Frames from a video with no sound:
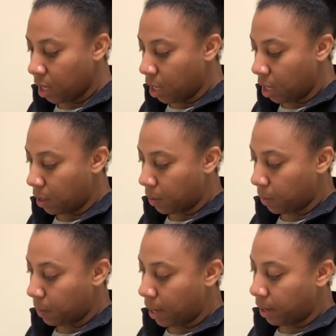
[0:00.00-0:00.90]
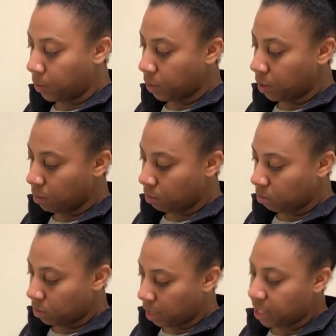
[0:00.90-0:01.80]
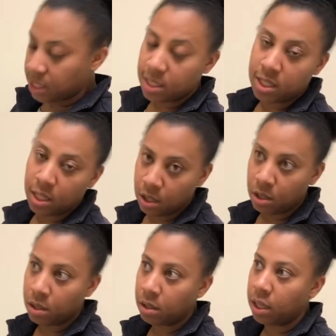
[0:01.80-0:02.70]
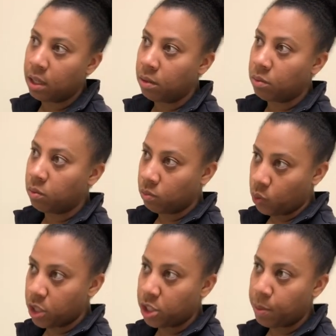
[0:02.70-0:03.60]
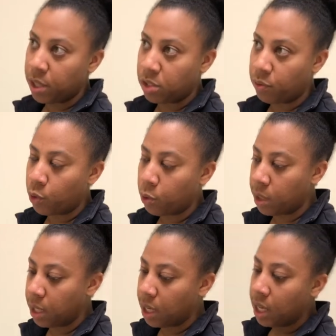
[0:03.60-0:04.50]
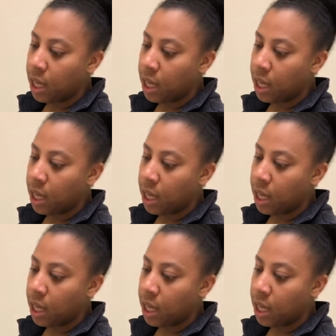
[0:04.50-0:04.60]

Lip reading: I would, like I said, sit here and watch the patient for a minute.